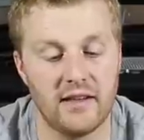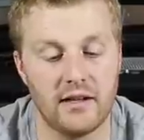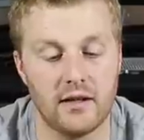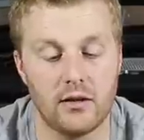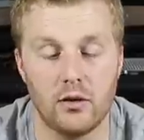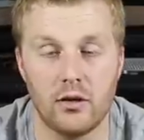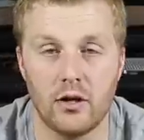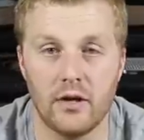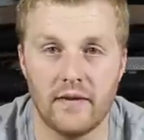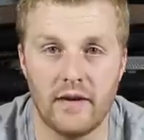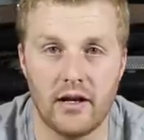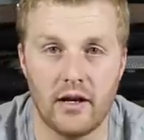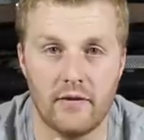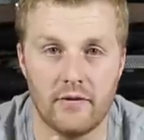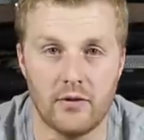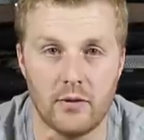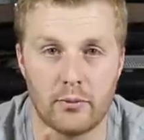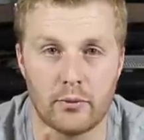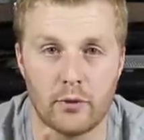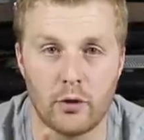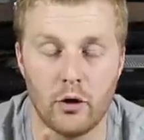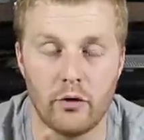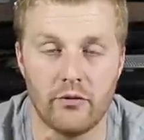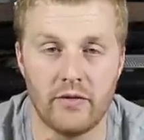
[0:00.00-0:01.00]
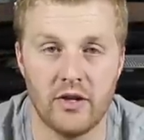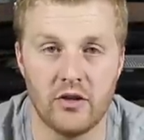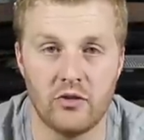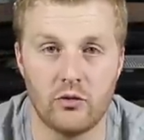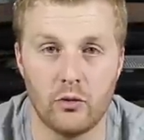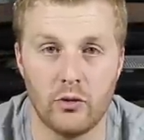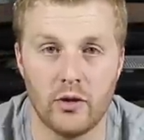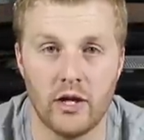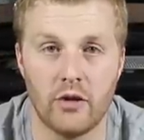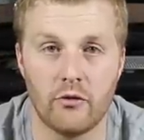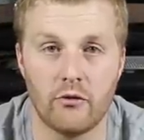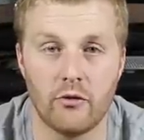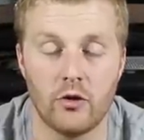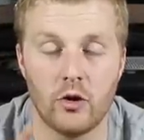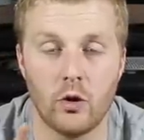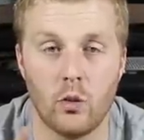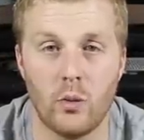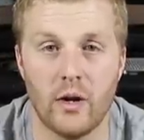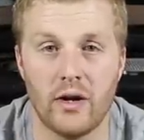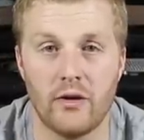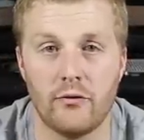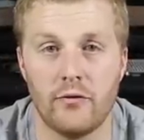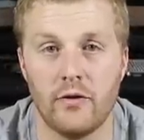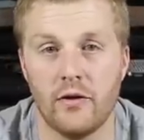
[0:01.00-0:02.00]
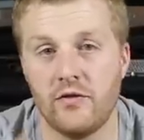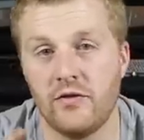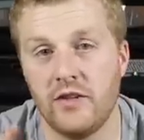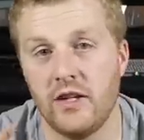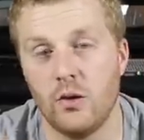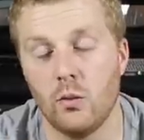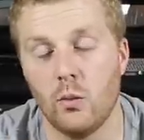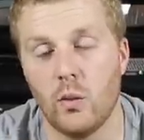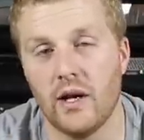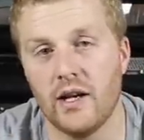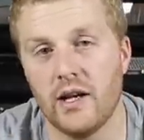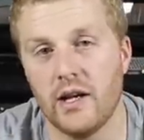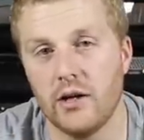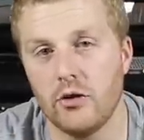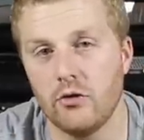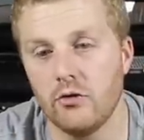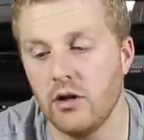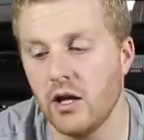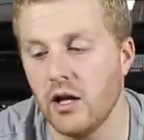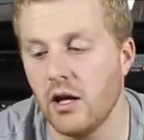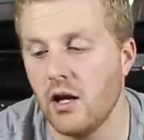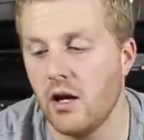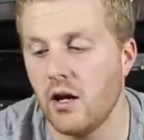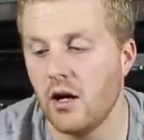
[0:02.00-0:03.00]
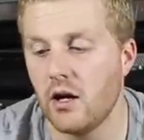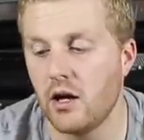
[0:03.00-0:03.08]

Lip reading: including that of the Provent 200, 150, 100,